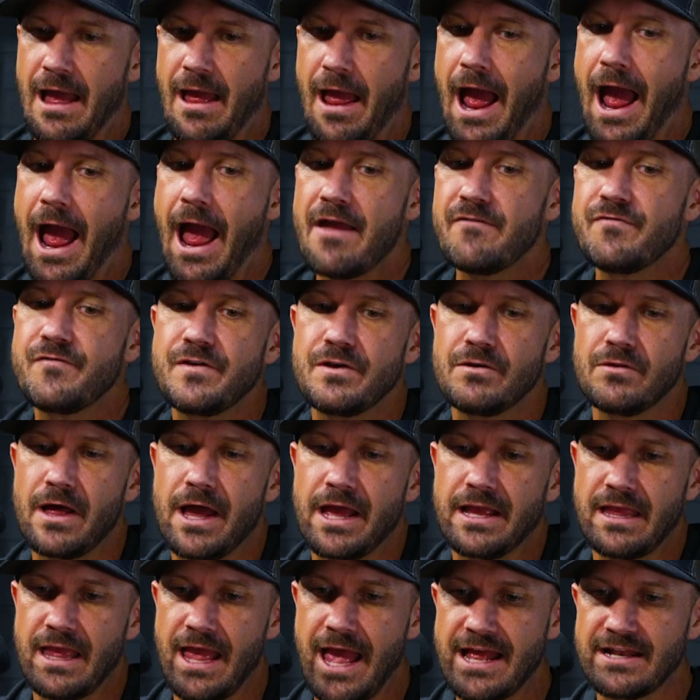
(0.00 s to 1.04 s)
I feel
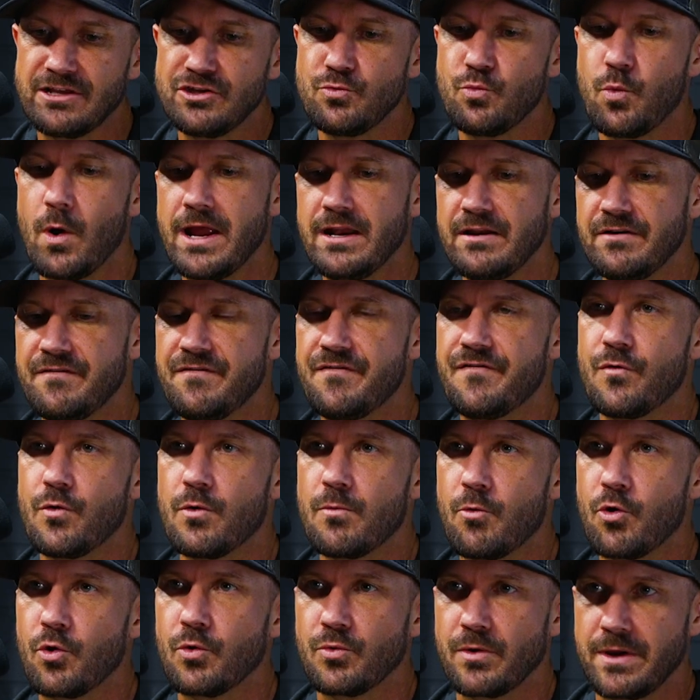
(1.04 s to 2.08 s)
like had you waited
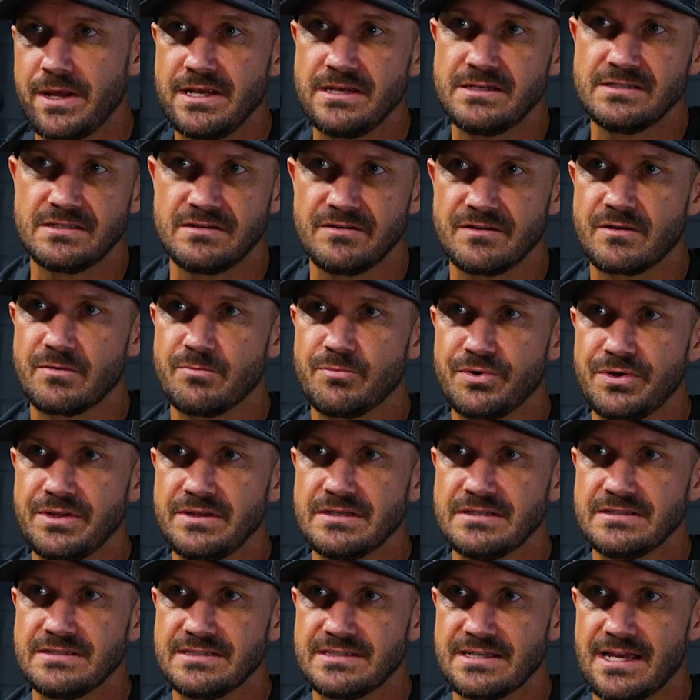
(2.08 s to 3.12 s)
4 more weeks to complete
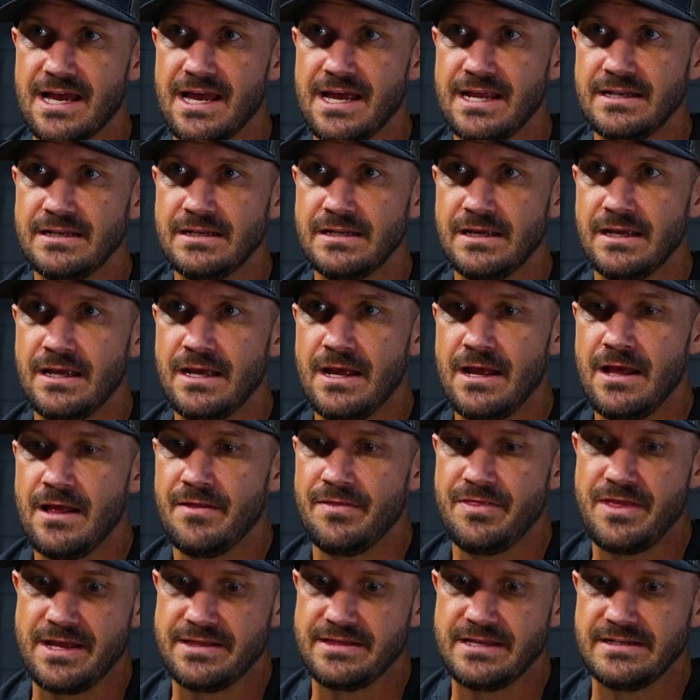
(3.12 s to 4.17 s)
the design,
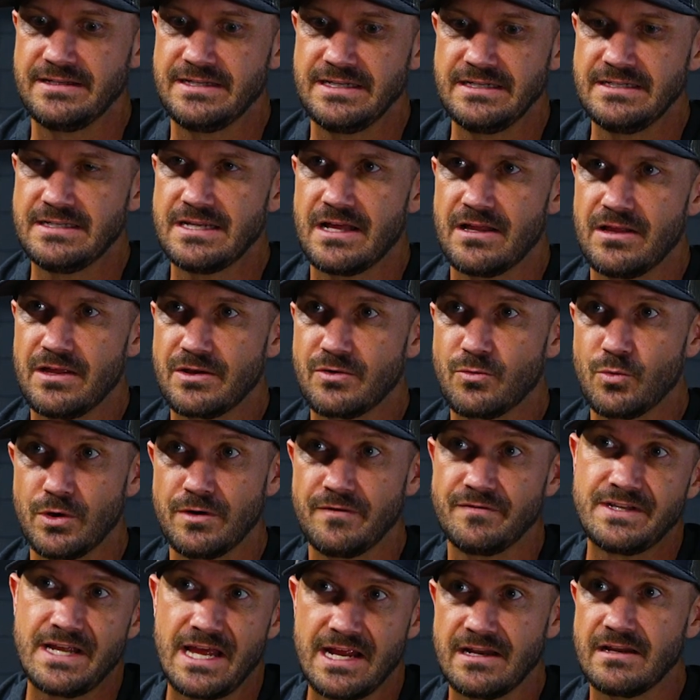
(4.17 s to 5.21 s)
that the detailing
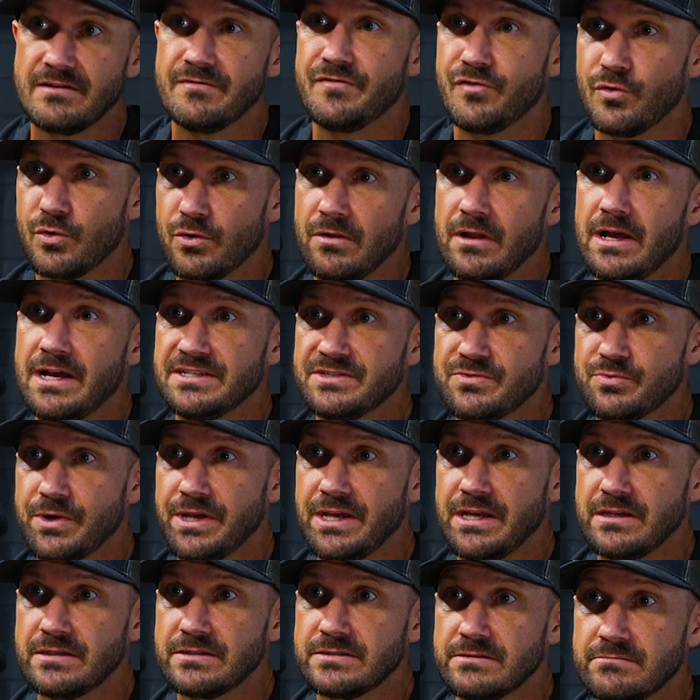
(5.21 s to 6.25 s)
would have taken 4 less
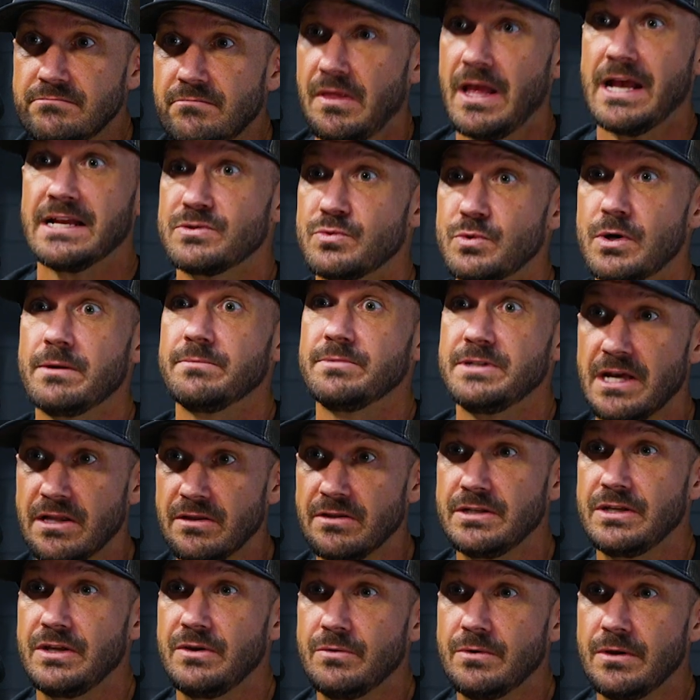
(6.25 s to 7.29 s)
weeks. That's what I'm
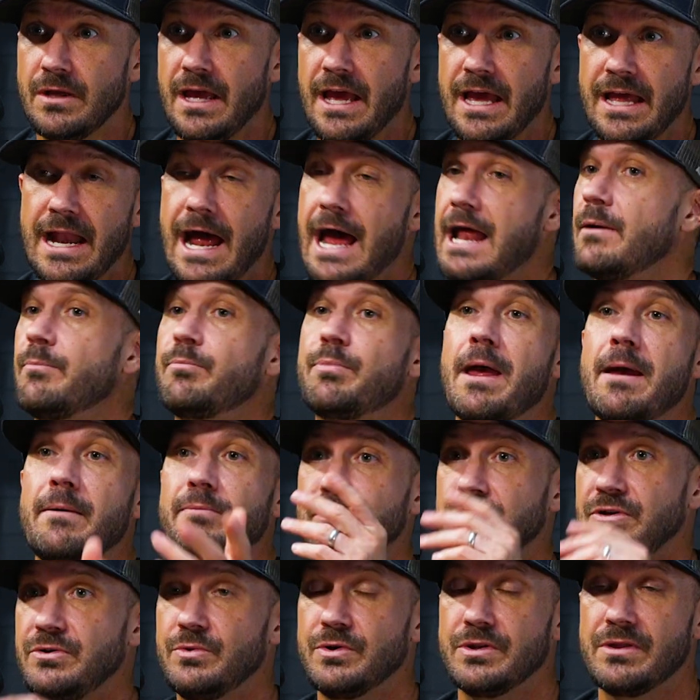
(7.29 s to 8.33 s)
telling you. And I'd have
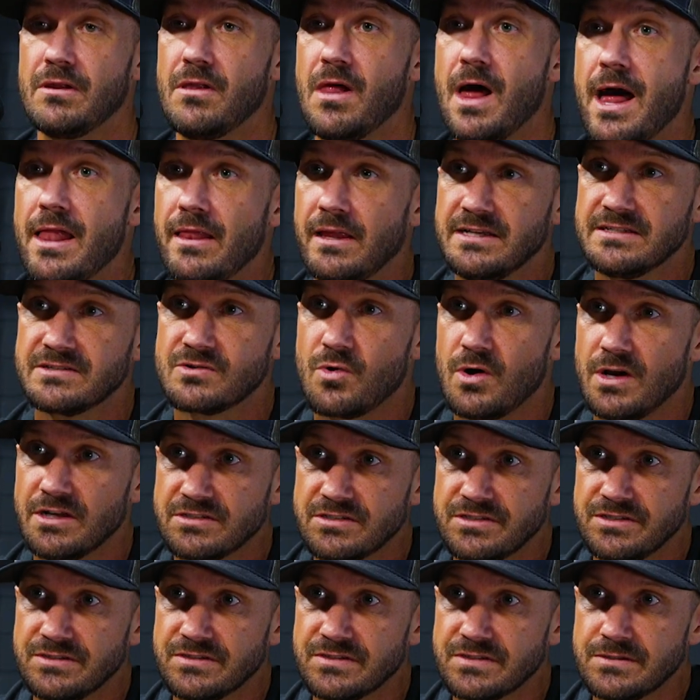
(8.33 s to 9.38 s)
peppered you with a lot less
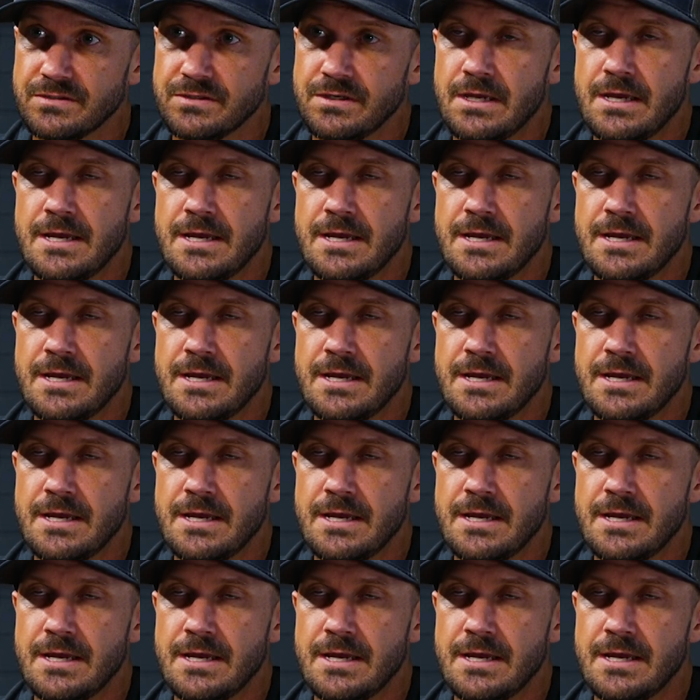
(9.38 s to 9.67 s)
questions.